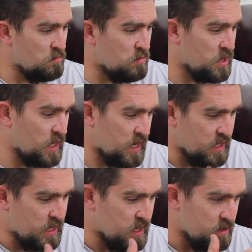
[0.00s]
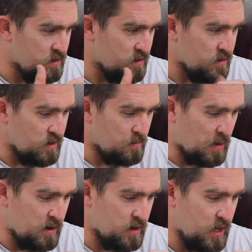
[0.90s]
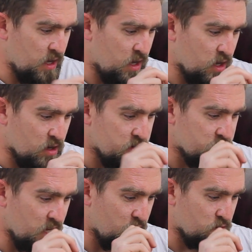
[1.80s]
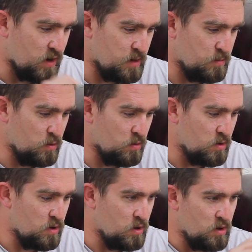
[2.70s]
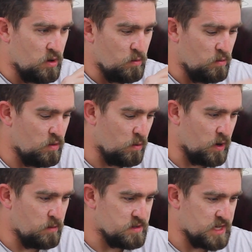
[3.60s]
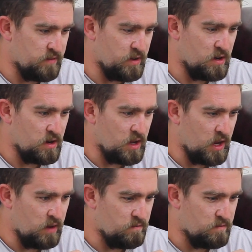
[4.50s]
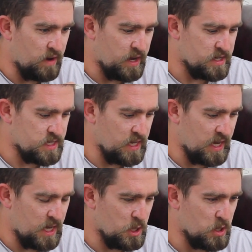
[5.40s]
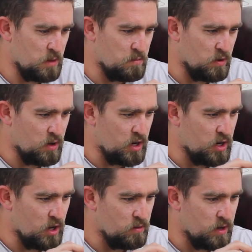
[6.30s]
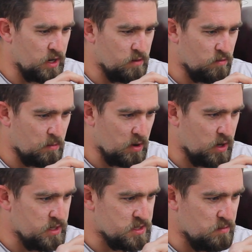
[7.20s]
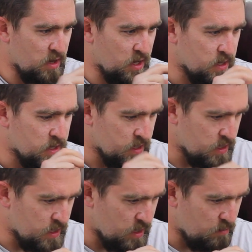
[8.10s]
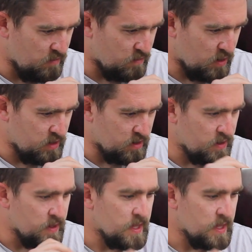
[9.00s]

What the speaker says: But that there, apparently, goes incredible with what he was having. In fact, he actually put a note in a reply to me. Let me find it.